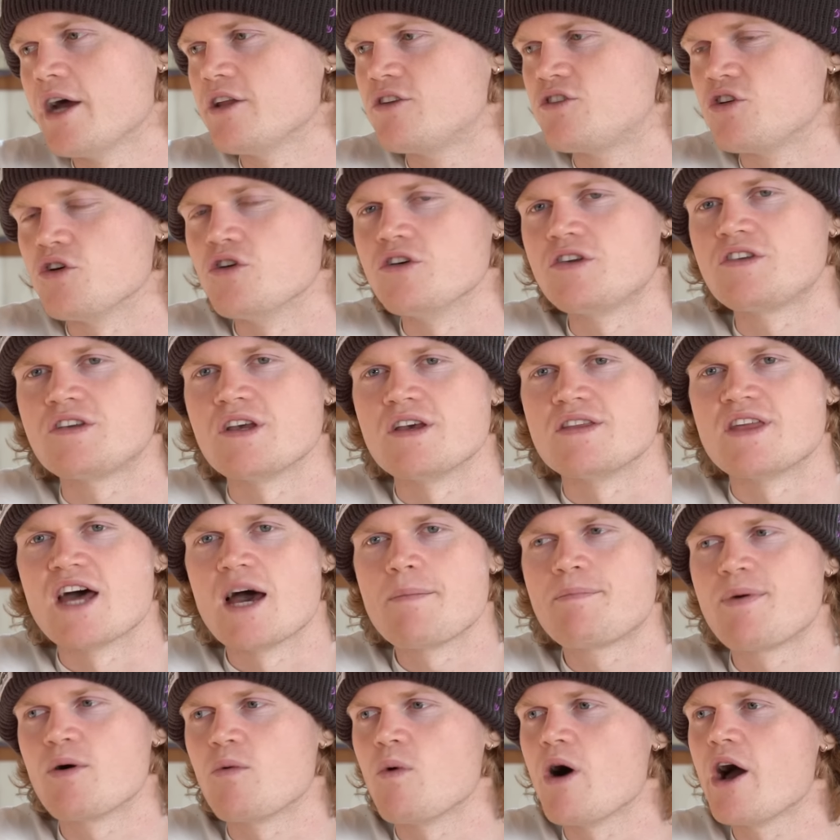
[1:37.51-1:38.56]
I do see
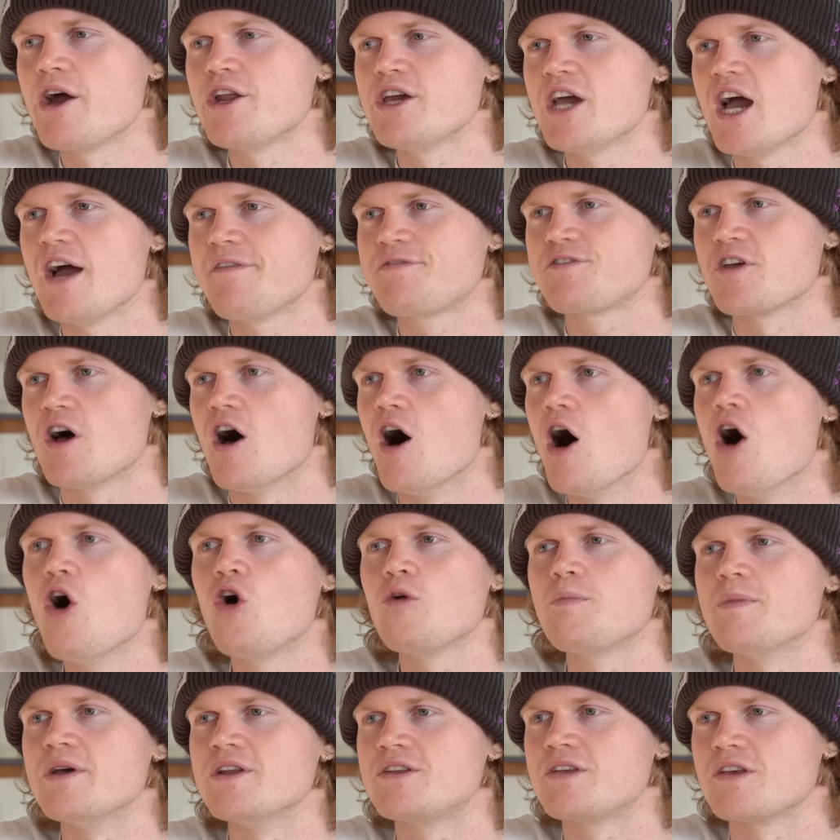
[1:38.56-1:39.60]
that, but why do you have to
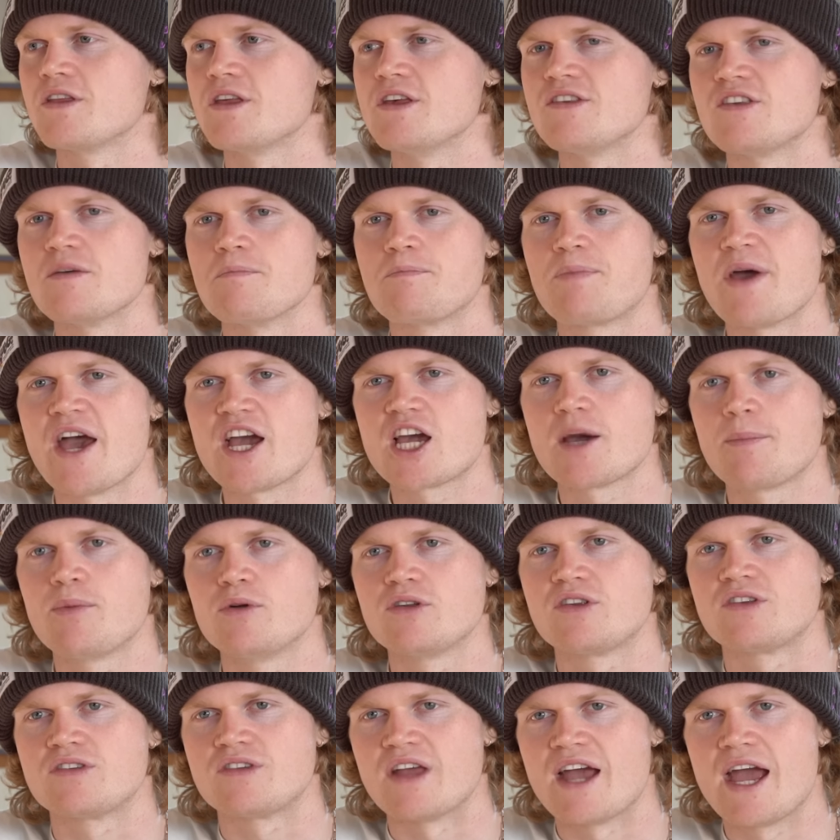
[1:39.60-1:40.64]
hold me to these
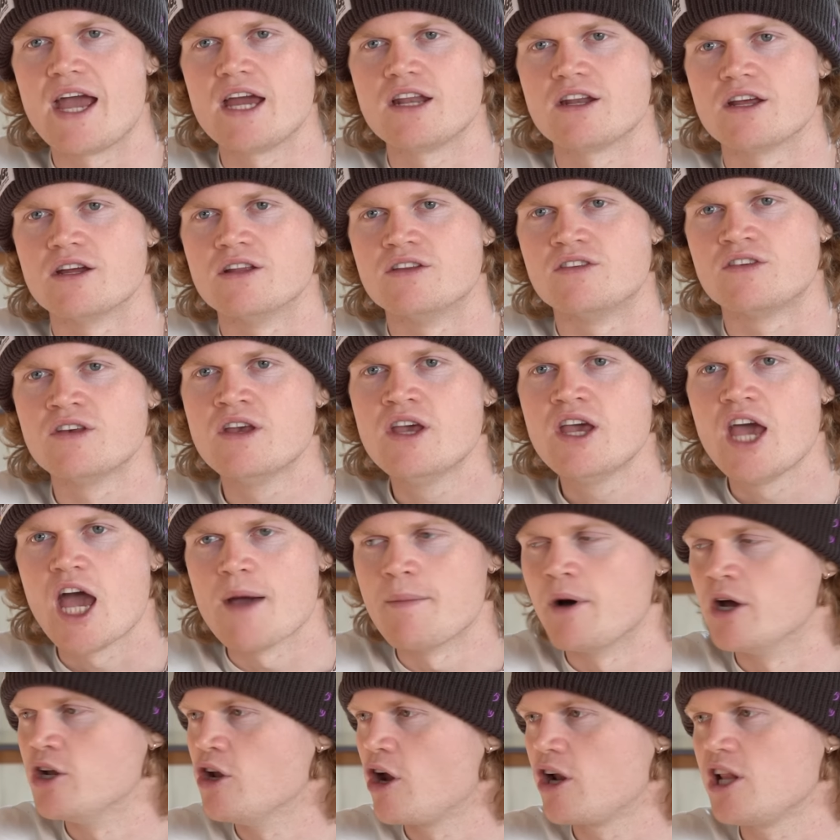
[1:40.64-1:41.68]
impeccable standards?
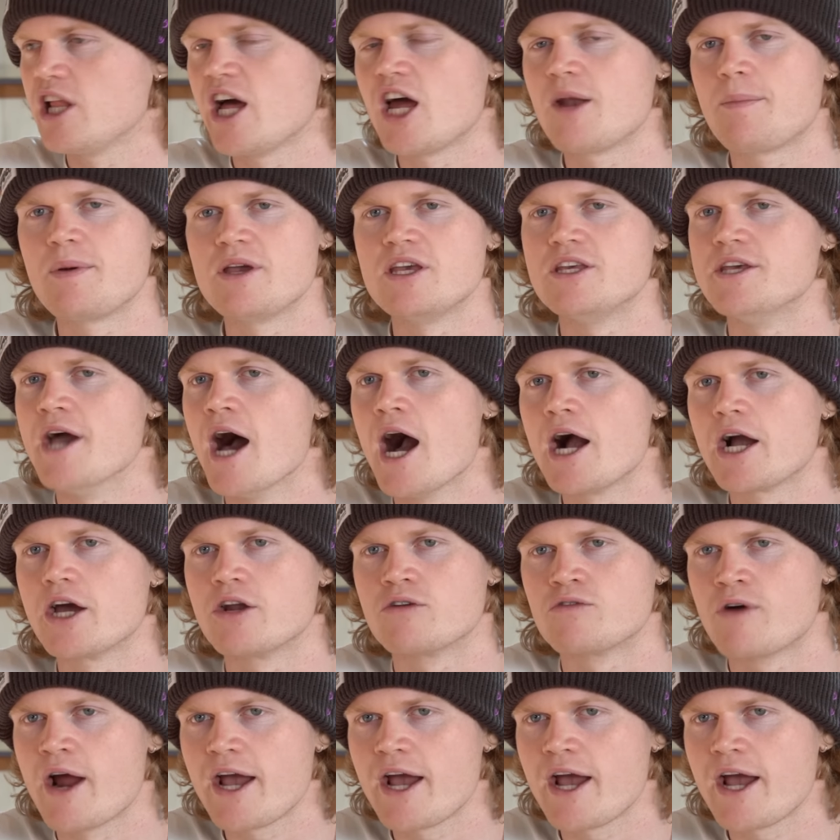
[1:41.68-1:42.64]
Am I not allowed to be young and